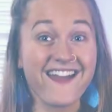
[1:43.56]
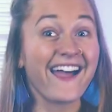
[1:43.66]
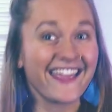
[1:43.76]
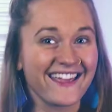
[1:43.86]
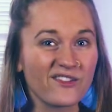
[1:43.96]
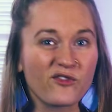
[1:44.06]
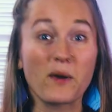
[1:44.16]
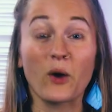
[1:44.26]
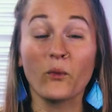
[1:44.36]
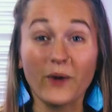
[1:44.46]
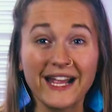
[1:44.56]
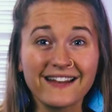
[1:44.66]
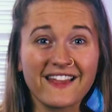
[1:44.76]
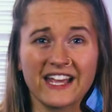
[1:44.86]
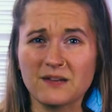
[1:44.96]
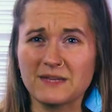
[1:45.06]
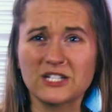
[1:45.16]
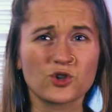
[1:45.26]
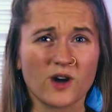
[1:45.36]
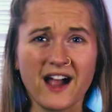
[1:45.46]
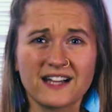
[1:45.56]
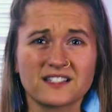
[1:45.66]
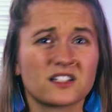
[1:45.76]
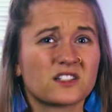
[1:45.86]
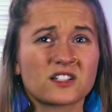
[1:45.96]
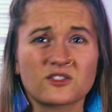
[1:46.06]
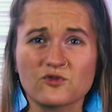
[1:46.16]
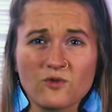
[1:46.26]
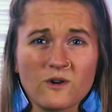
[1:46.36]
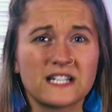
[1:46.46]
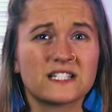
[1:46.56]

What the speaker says: not if, but when the enemy tries to destroy,